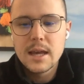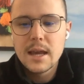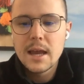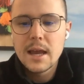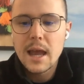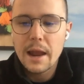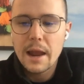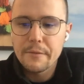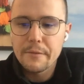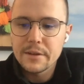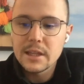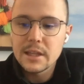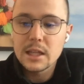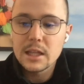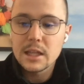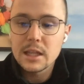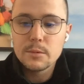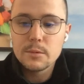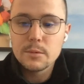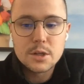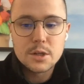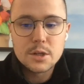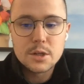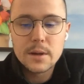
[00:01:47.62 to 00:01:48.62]
Everything that we're
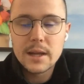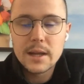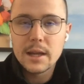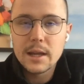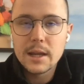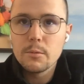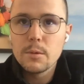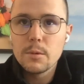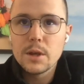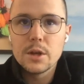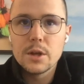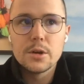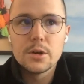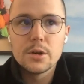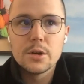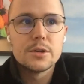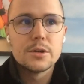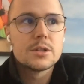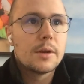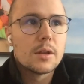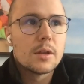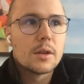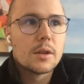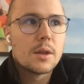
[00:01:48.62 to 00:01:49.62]
doing, we
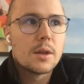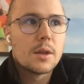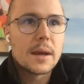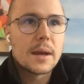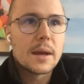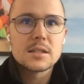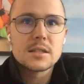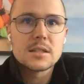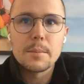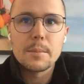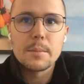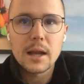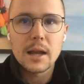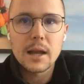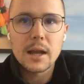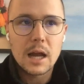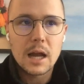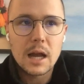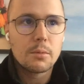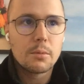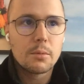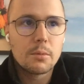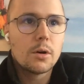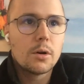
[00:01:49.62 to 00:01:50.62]
use the best type of
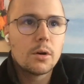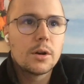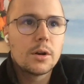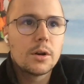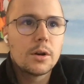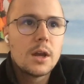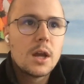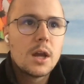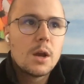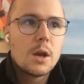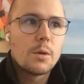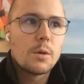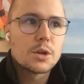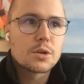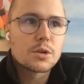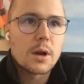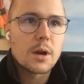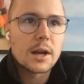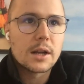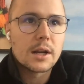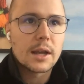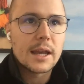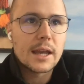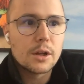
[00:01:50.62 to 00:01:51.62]
cardboard. We're trying
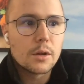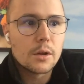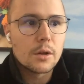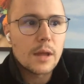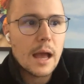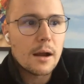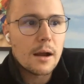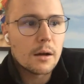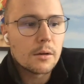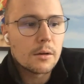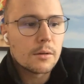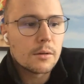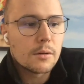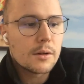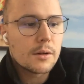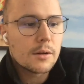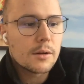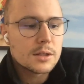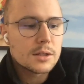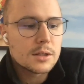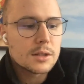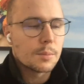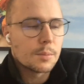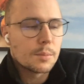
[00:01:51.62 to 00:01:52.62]
to get our
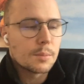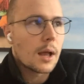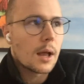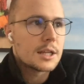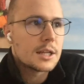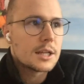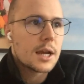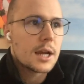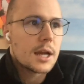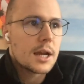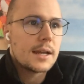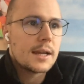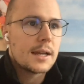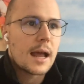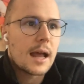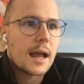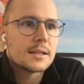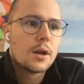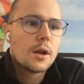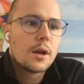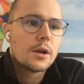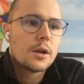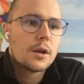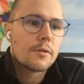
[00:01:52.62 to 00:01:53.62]
supply chain
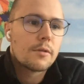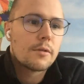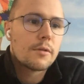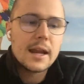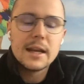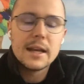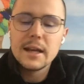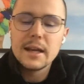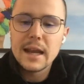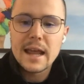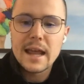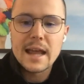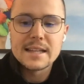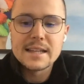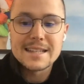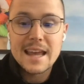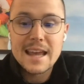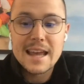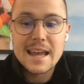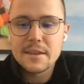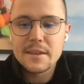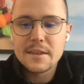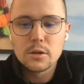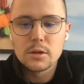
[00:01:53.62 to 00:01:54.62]
as green and as
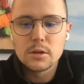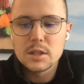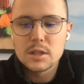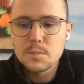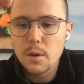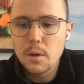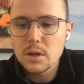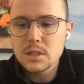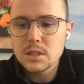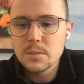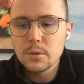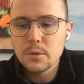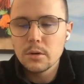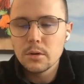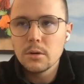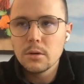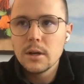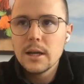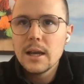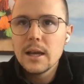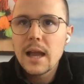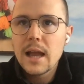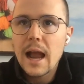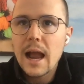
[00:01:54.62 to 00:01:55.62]
ethical as possible.
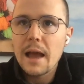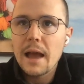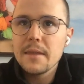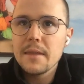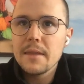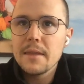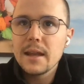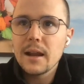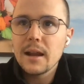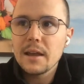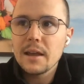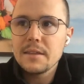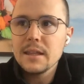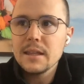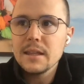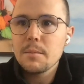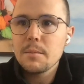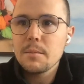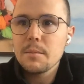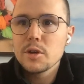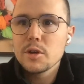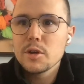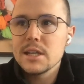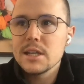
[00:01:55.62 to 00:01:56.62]
And then I think the
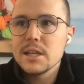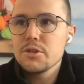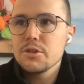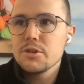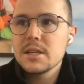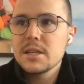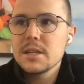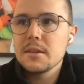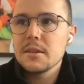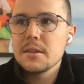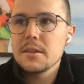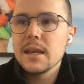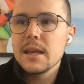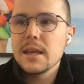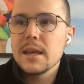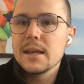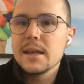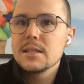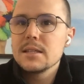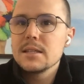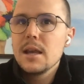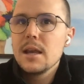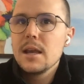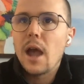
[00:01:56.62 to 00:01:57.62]
most interesting thing
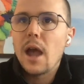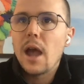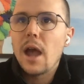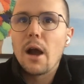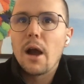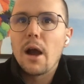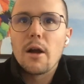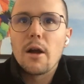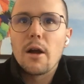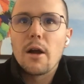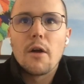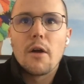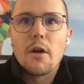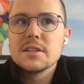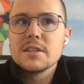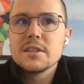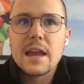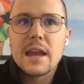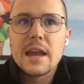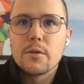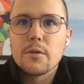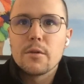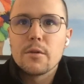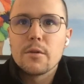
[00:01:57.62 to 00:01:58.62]
is obviously
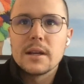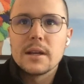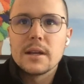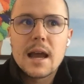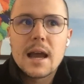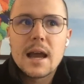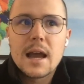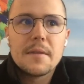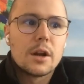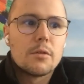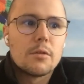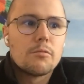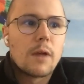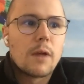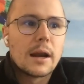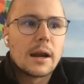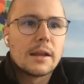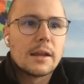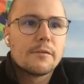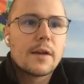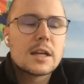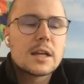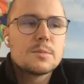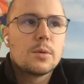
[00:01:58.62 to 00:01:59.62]
everyone is out there running
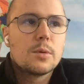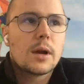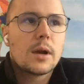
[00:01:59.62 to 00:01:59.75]
Facebook